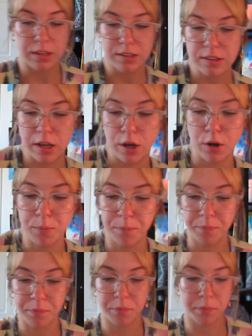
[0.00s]

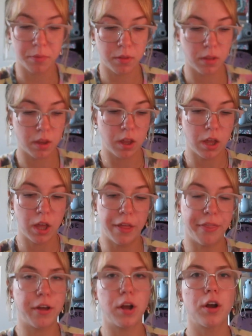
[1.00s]
So
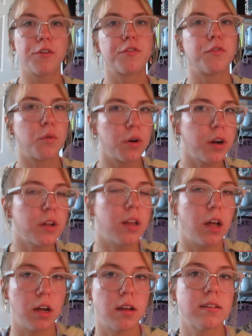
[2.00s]
there are 4
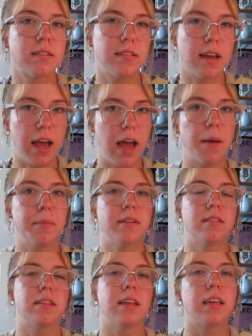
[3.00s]
laws to
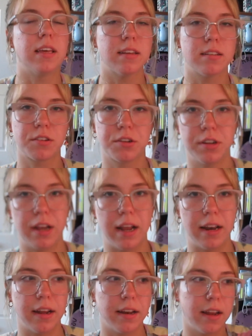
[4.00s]
habits that he has
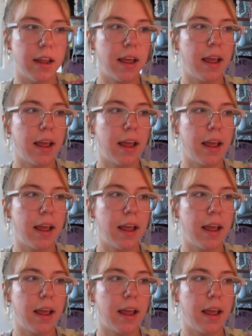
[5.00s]
created.